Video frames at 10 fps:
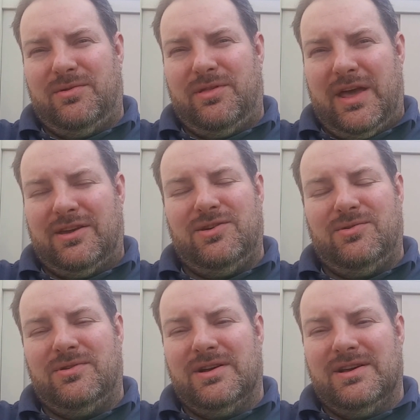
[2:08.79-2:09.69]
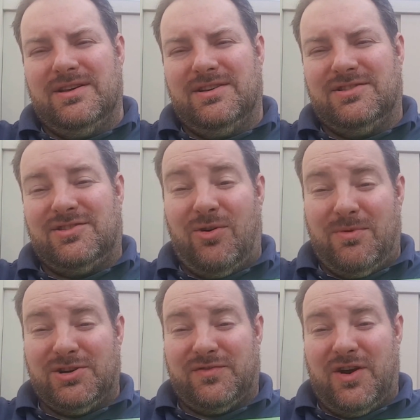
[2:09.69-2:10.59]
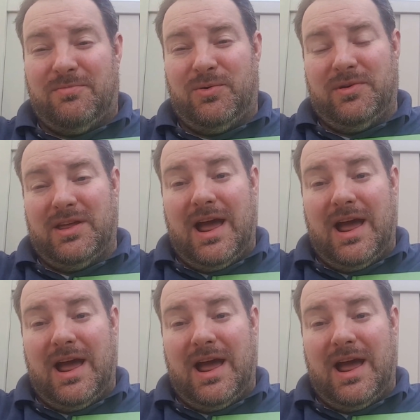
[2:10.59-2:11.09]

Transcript: And thank you so much for helping with it.